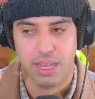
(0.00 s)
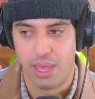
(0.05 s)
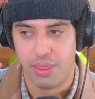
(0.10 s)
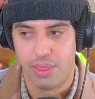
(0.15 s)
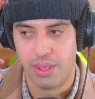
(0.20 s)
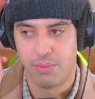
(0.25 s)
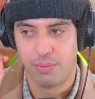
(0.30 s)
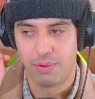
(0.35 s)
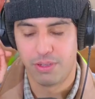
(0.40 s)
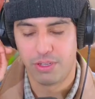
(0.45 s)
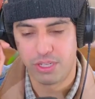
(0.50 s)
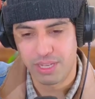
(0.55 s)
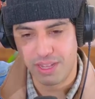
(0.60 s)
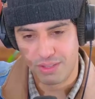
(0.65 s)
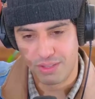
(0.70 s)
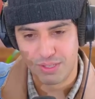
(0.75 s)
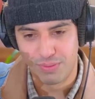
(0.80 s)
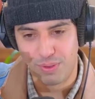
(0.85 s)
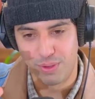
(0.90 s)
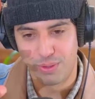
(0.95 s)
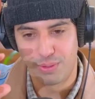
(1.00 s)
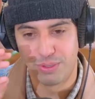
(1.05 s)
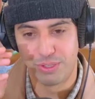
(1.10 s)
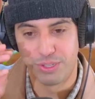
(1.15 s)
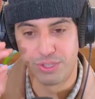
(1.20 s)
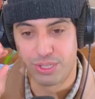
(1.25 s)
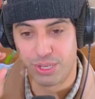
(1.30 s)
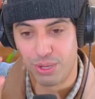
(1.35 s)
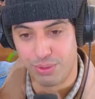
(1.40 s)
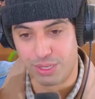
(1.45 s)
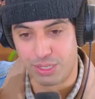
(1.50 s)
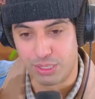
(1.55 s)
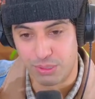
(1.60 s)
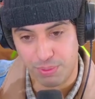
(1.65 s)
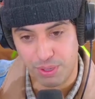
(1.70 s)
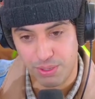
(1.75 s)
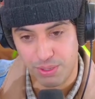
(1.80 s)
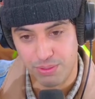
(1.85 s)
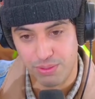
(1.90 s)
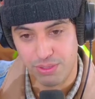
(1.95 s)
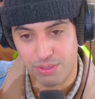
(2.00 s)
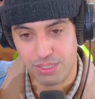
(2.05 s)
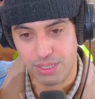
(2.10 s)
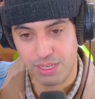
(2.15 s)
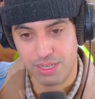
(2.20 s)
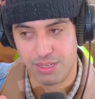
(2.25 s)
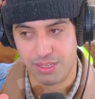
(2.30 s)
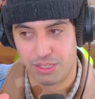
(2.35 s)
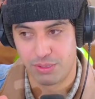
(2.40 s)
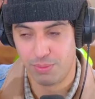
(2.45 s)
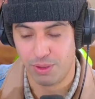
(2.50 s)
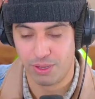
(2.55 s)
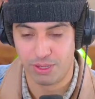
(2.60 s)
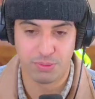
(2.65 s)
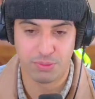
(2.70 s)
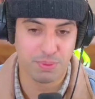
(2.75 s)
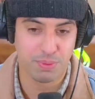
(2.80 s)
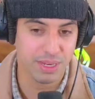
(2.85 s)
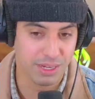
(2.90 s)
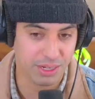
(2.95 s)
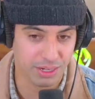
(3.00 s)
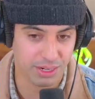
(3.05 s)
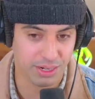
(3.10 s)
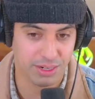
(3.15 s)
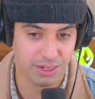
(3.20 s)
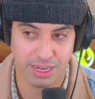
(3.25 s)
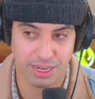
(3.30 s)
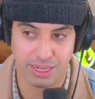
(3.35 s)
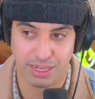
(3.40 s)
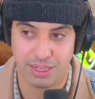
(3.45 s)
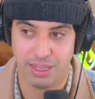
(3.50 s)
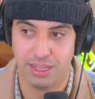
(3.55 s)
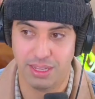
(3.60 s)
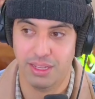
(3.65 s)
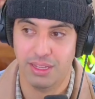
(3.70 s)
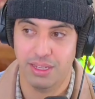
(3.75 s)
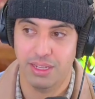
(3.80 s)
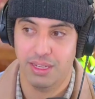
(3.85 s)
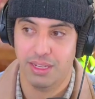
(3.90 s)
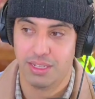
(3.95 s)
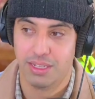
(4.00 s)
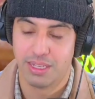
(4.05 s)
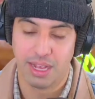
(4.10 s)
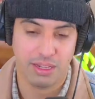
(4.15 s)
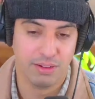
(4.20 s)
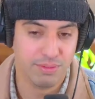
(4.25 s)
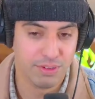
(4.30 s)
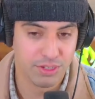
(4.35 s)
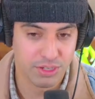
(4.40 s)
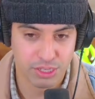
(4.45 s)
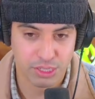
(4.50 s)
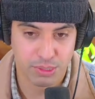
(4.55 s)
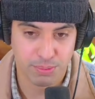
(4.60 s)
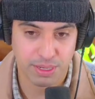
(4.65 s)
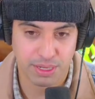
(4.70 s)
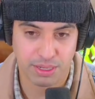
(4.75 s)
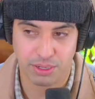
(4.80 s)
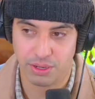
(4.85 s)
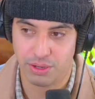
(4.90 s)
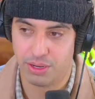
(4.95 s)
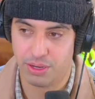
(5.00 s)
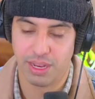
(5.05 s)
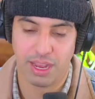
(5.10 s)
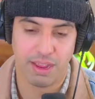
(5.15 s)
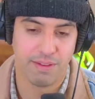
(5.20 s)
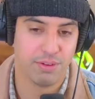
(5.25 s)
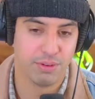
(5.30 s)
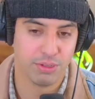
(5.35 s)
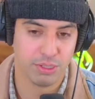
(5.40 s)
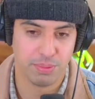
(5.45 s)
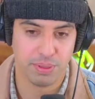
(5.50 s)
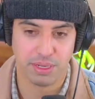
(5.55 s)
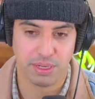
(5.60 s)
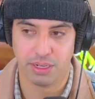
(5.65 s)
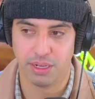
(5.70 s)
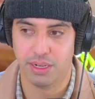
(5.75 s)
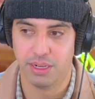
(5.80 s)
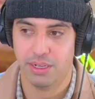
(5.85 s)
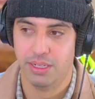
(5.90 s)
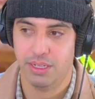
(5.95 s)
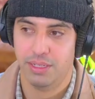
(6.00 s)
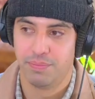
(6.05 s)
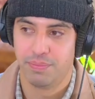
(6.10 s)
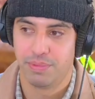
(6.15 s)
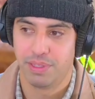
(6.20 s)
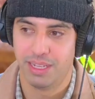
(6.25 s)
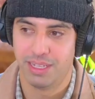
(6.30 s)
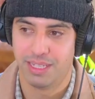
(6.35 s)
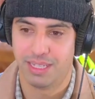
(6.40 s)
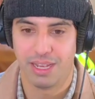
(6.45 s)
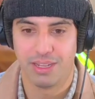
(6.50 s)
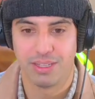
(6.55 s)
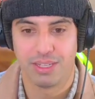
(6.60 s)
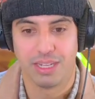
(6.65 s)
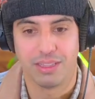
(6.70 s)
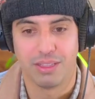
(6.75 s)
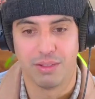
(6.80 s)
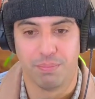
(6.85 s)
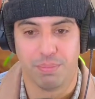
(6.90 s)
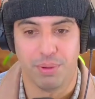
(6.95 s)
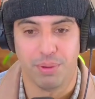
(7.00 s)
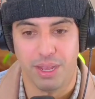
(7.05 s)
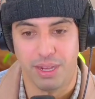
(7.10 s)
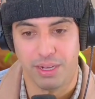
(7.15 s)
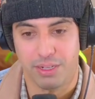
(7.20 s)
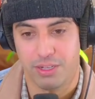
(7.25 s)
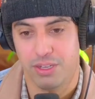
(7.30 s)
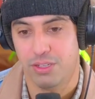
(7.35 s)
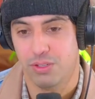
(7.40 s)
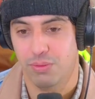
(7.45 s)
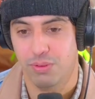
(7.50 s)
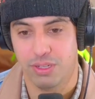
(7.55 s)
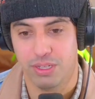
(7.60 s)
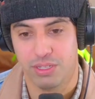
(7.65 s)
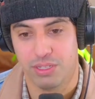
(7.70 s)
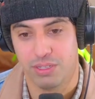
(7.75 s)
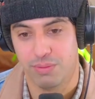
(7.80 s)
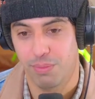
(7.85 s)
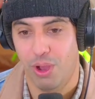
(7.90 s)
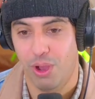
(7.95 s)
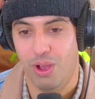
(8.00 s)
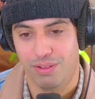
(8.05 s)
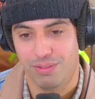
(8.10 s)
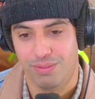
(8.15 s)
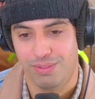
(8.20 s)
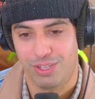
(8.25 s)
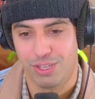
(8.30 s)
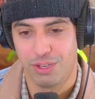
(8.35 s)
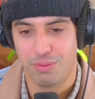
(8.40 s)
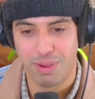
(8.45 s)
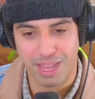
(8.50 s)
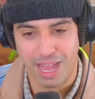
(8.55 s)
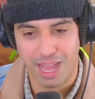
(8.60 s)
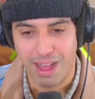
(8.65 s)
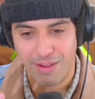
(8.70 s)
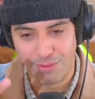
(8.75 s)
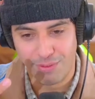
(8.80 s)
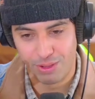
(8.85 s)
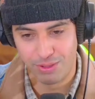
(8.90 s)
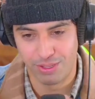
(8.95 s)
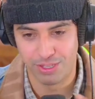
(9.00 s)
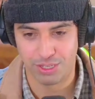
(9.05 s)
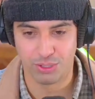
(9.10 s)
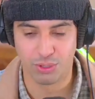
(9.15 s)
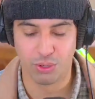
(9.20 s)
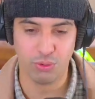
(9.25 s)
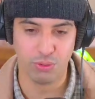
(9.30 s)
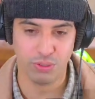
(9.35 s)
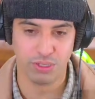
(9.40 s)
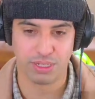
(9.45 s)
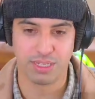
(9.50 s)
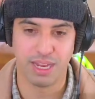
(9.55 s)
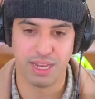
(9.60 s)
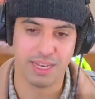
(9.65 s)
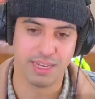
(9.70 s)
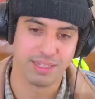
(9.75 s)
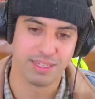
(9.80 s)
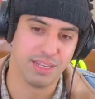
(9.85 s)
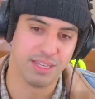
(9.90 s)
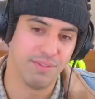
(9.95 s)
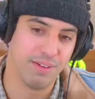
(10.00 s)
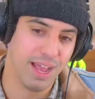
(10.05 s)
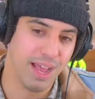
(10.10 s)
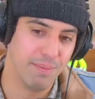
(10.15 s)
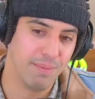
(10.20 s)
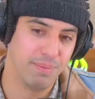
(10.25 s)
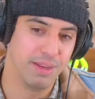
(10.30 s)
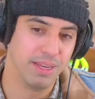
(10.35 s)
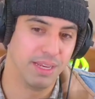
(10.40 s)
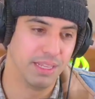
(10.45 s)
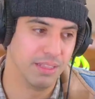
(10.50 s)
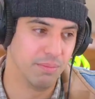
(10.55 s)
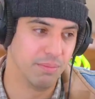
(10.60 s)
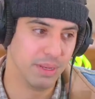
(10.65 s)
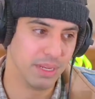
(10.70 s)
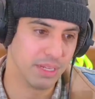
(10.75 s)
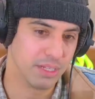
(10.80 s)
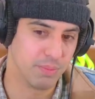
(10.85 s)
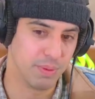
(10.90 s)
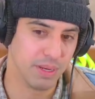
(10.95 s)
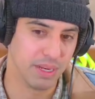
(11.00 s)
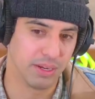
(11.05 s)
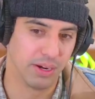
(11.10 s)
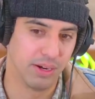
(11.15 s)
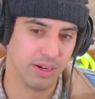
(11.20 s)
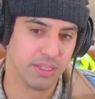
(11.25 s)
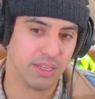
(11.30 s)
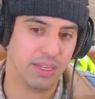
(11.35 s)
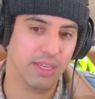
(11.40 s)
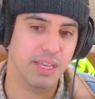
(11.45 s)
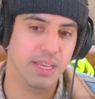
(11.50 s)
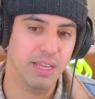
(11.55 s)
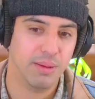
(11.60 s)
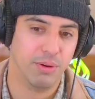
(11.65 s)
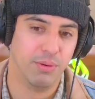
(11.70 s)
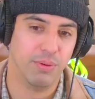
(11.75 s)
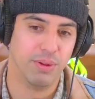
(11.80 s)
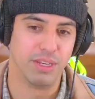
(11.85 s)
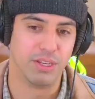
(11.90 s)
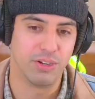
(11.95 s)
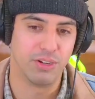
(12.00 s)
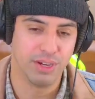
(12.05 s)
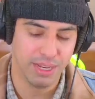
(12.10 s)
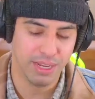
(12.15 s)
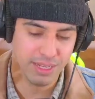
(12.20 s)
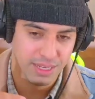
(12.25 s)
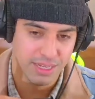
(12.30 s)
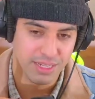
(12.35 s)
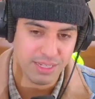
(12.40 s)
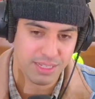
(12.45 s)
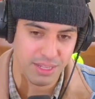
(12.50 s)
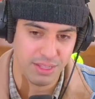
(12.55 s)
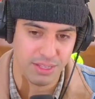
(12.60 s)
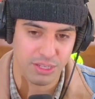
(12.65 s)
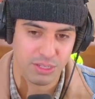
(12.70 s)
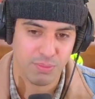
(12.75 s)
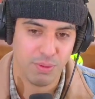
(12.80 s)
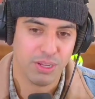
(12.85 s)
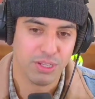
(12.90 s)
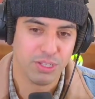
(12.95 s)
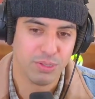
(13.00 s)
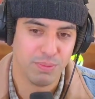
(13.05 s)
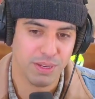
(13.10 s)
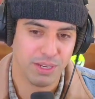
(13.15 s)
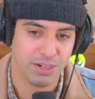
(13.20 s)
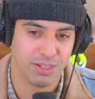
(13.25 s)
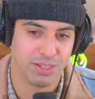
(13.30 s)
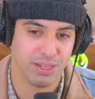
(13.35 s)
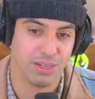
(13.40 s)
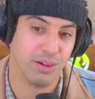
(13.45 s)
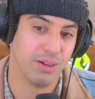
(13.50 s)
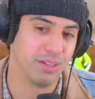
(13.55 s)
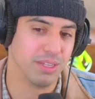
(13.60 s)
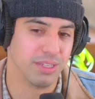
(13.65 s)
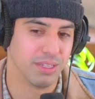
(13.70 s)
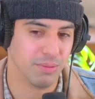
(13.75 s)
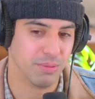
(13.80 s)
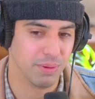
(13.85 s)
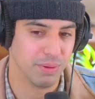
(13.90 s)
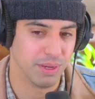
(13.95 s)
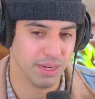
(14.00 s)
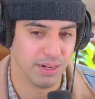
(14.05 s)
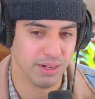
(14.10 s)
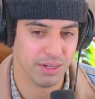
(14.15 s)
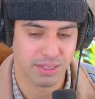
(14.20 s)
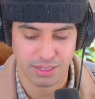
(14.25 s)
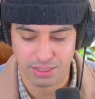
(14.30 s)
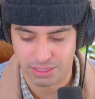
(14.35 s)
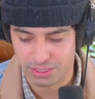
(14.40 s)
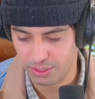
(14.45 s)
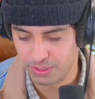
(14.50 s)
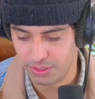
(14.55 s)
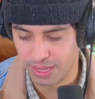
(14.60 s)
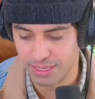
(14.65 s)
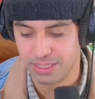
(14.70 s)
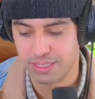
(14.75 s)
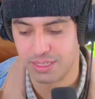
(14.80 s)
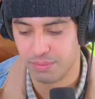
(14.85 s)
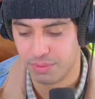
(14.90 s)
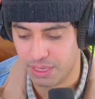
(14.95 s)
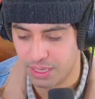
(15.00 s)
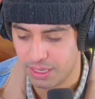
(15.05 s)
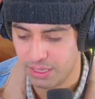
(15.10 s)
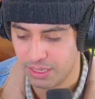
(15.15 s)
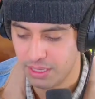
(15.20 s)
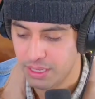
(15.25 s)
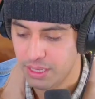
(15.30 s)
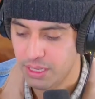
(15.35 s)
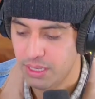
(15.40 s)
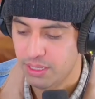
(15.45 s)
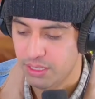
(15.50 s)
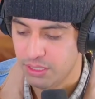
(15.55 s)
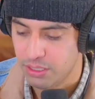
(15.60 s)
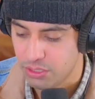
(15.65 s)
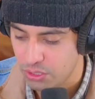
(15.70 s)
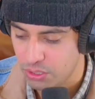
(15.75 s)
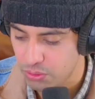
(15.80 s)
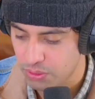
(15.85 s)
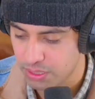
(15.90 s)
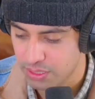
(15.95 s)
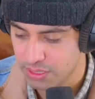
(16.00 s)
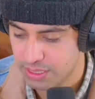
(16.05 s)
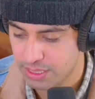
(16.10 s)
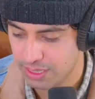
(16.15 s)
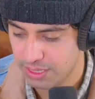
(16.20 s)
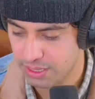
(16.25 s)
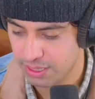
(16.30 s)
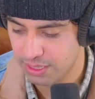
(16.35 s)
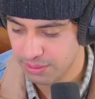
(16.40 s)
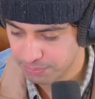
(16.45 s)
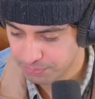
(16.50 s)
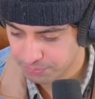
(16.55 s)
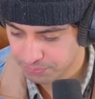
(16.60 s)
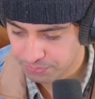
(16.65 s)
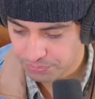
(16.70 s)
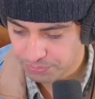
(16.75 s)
And then when you just have those vocals so exposed in a small speaker, like a television speaker or an iPhone speaker, it sounds like the production is really small. So you might have all this cool, exciting stuff happening in the big speakers, but when it translates to the small speakers, it all disappears. So that's something to consider.